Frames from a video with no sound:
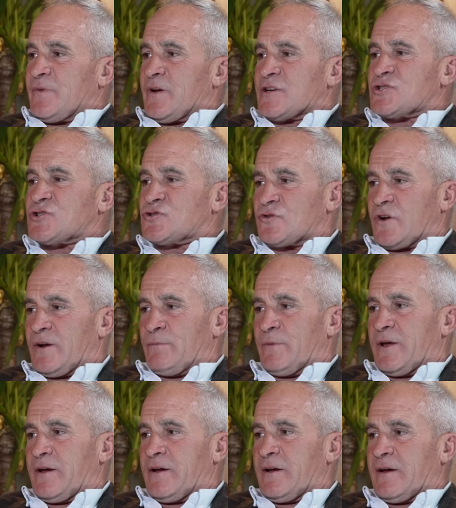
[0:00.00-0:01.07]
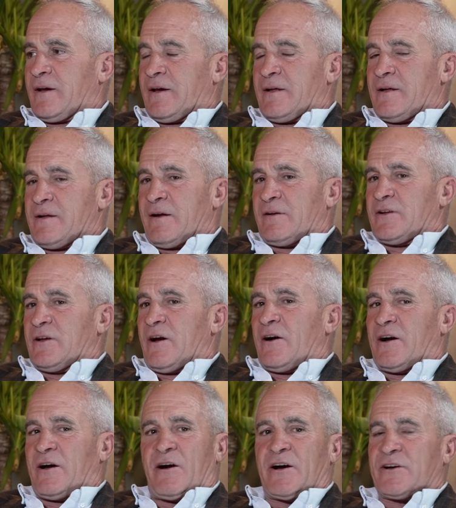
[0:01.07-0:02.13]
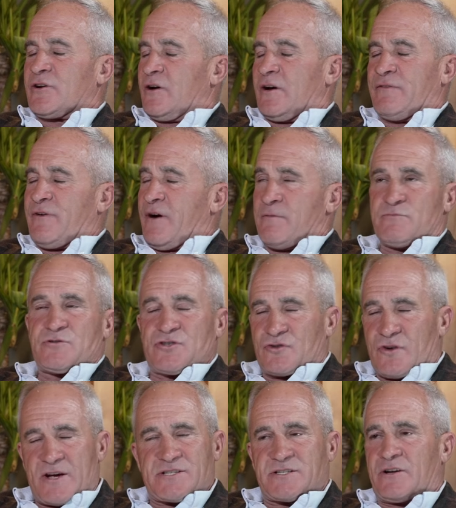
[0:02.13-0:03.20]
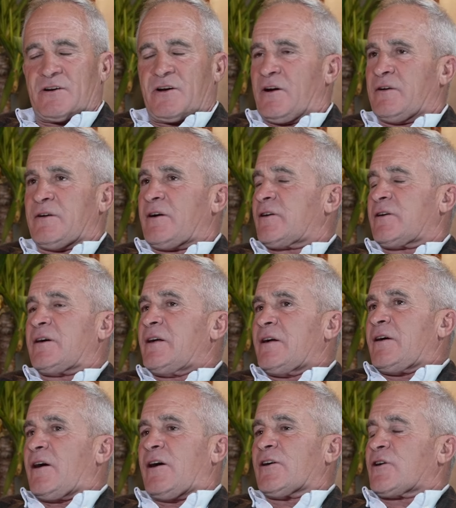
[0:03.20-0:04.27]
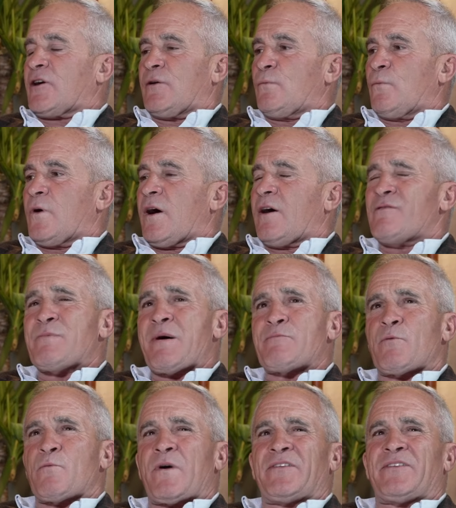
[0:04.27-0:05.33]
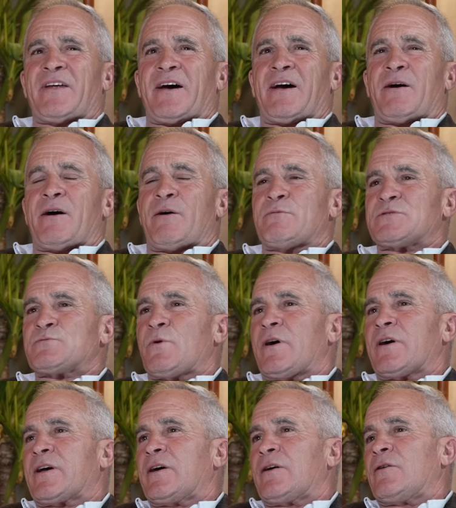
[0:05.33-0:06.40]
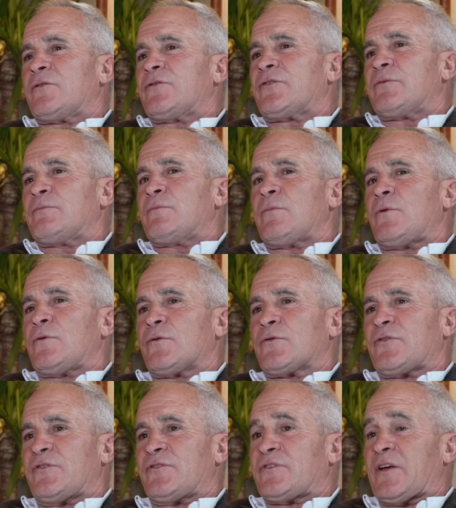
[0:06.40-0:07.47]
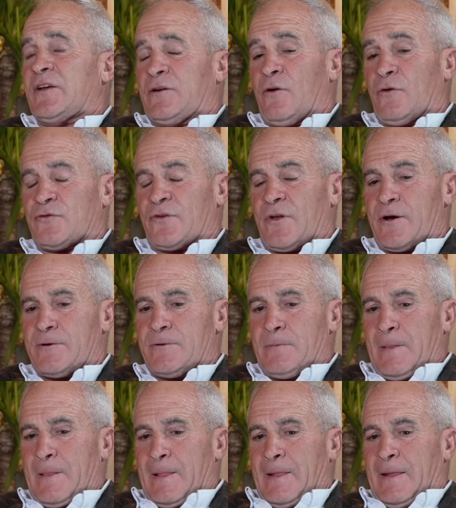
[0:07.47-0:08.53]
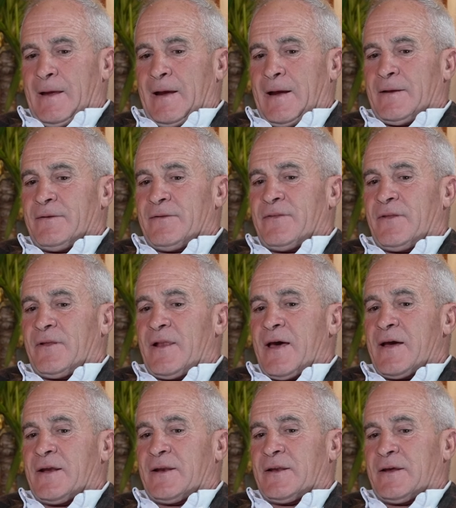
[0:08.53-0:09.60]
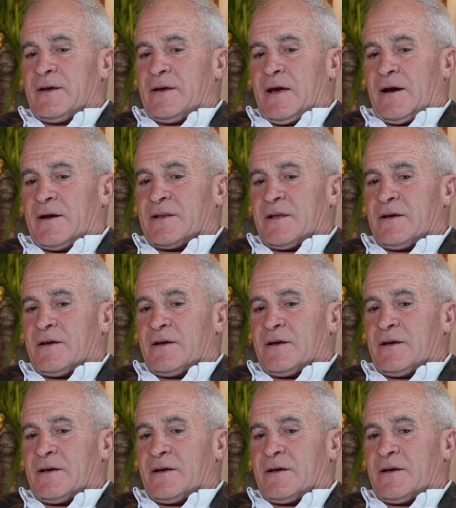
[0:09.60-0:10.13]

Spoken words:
Extremely. I can't, if I'm stressed, I can't work. I remember one day I was working on some horses in Oslo, and the lady had